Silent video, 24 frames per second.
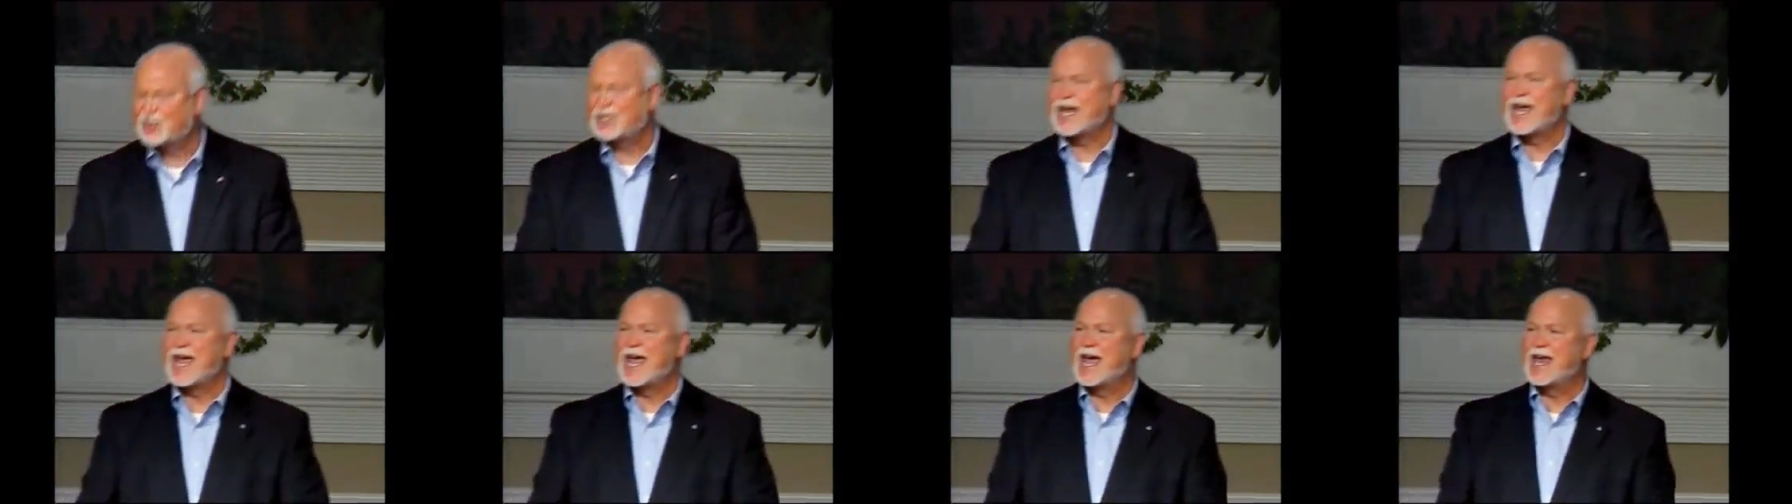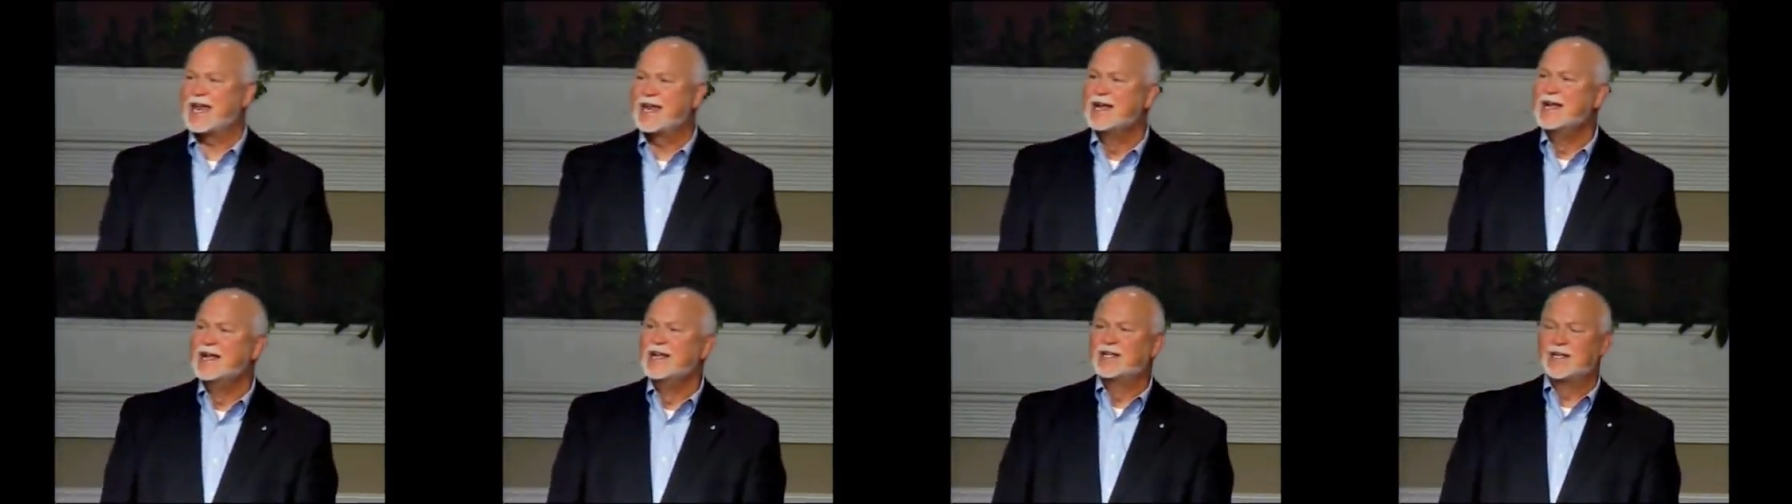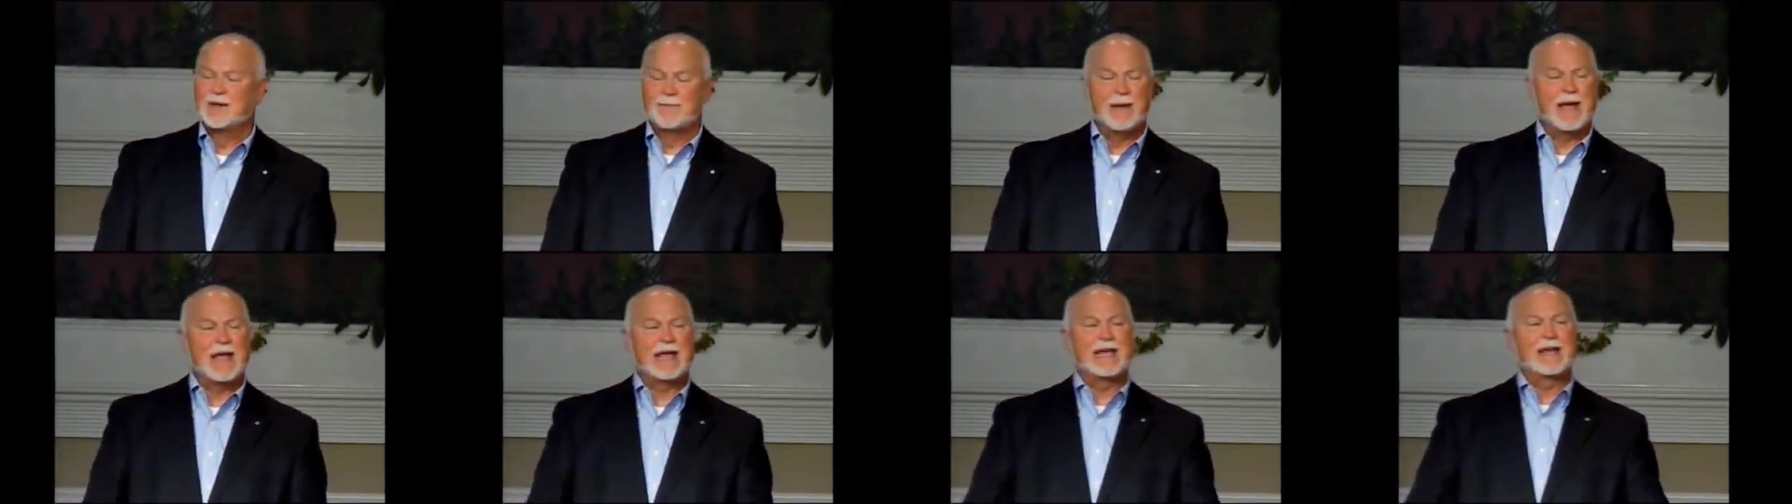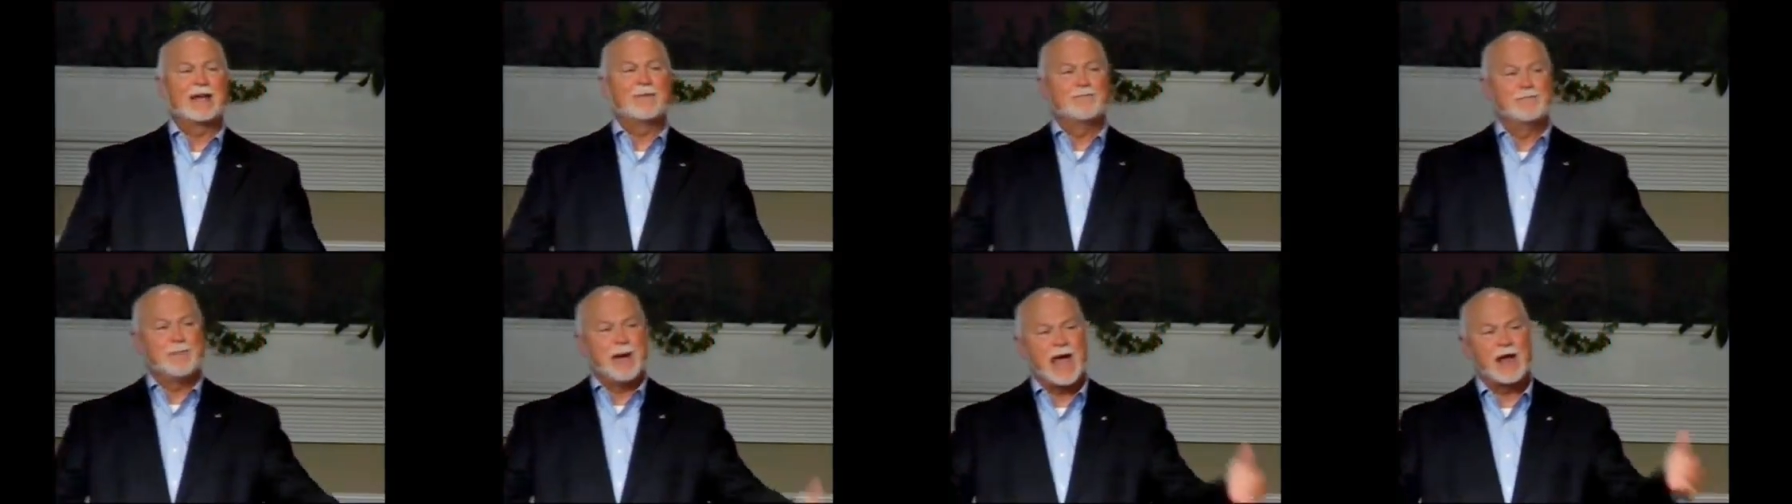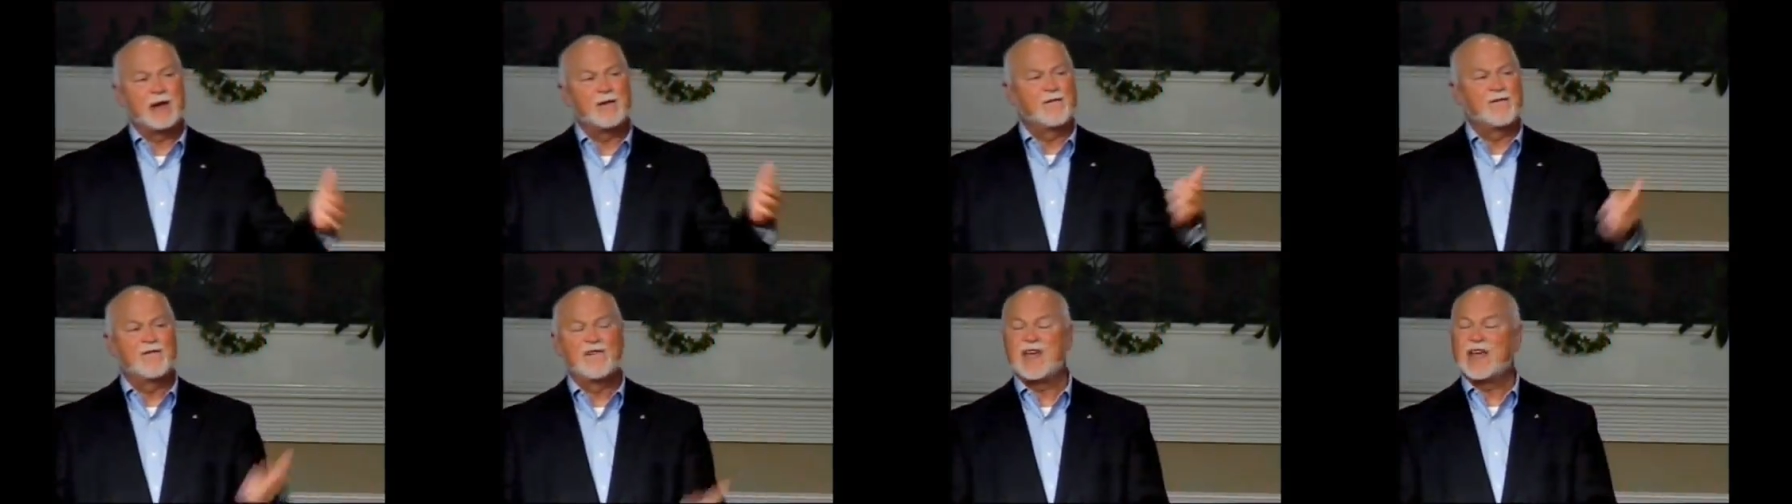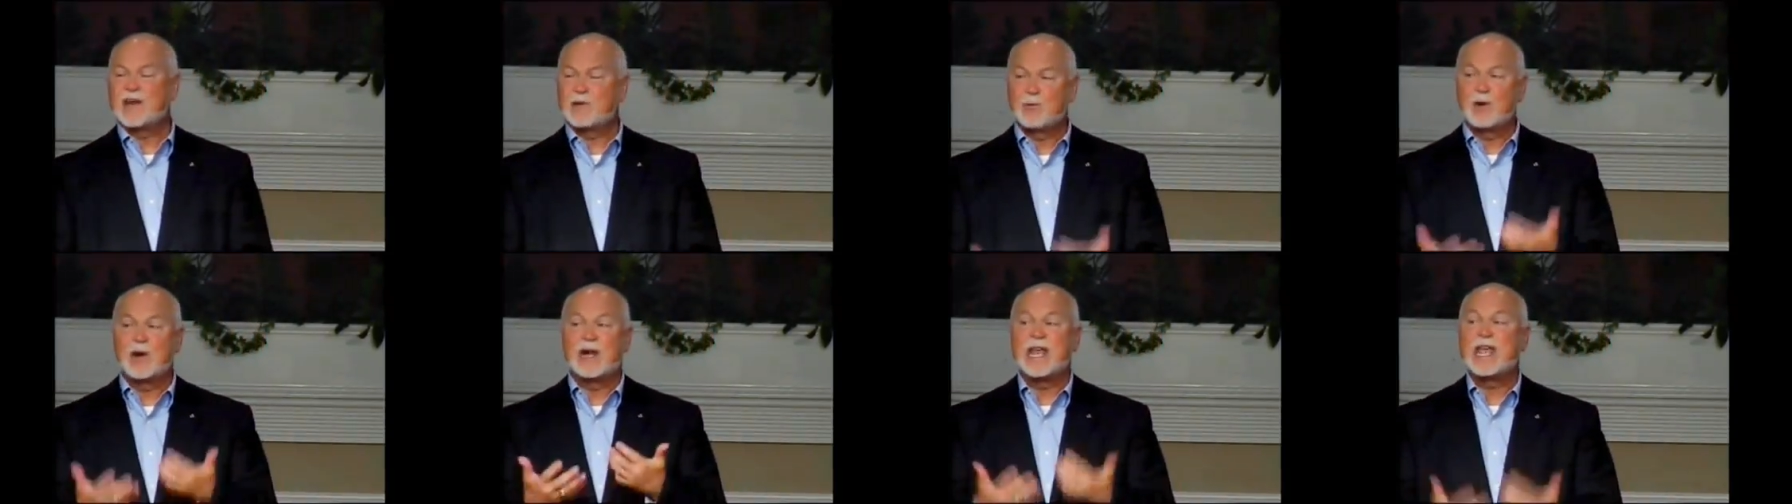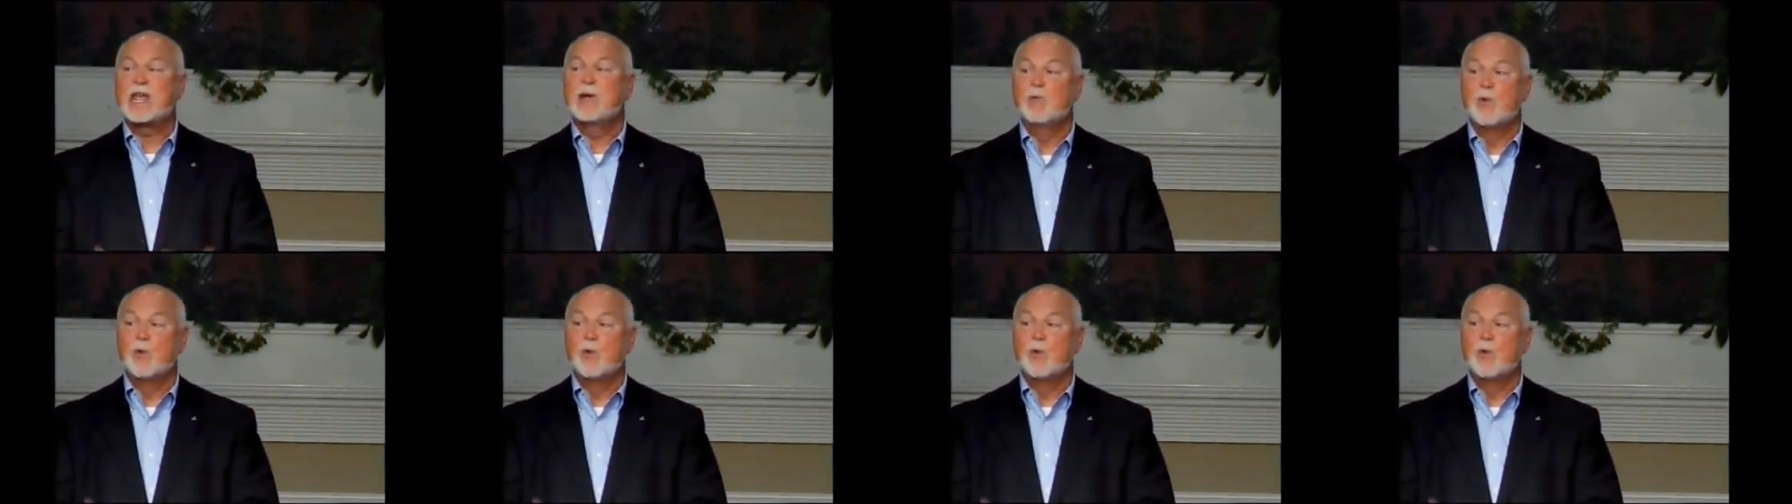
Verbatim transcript: said to make it better fit what he